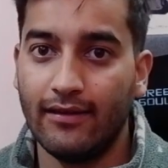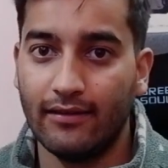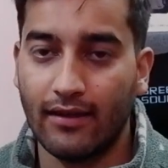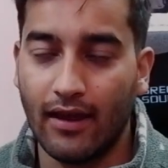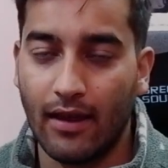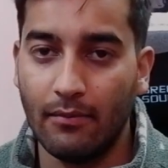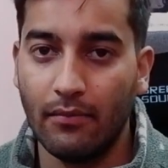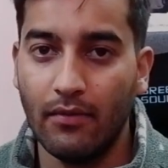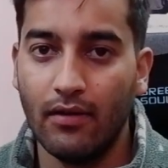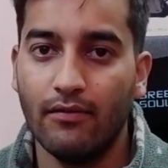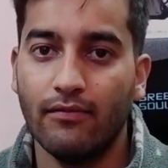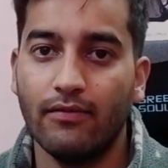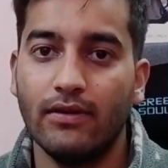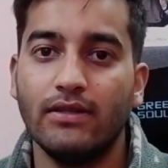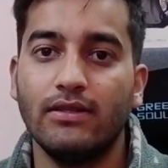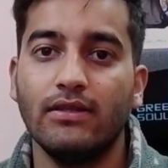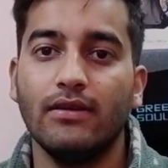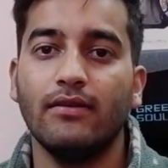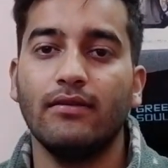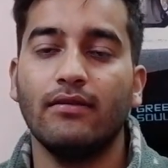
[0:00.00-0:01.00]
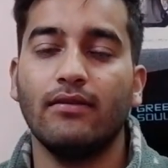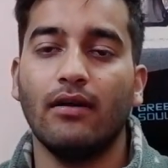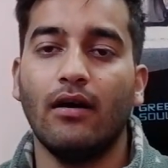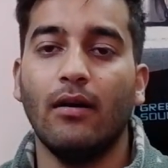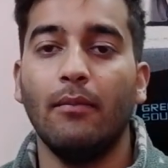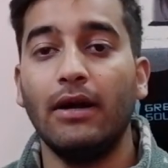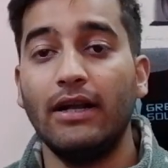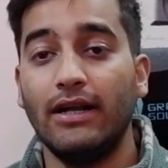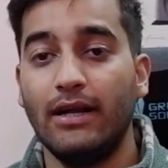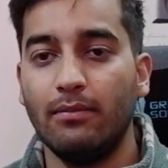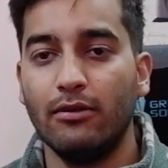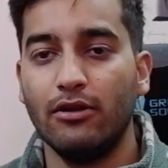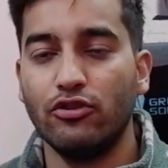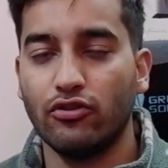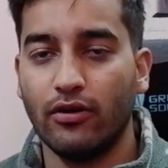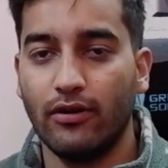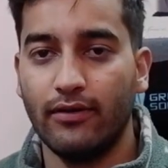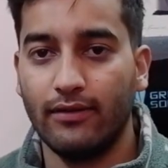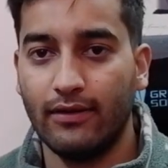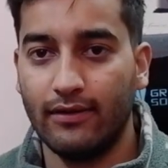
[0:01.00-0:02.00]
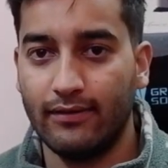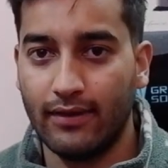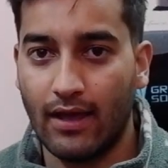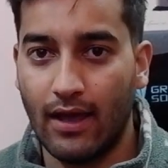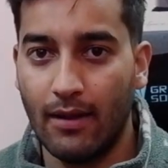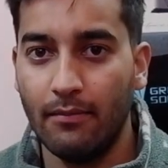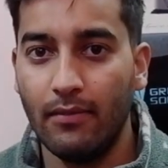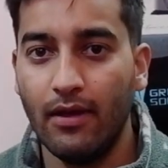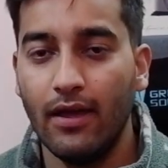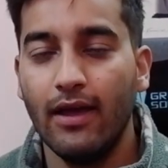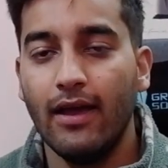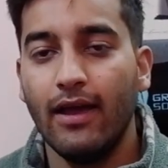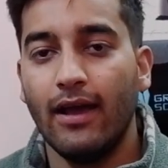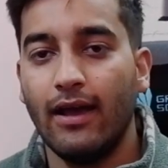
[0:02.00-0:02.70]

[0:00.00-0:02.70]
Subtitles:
exam, which is a multiple choice exam,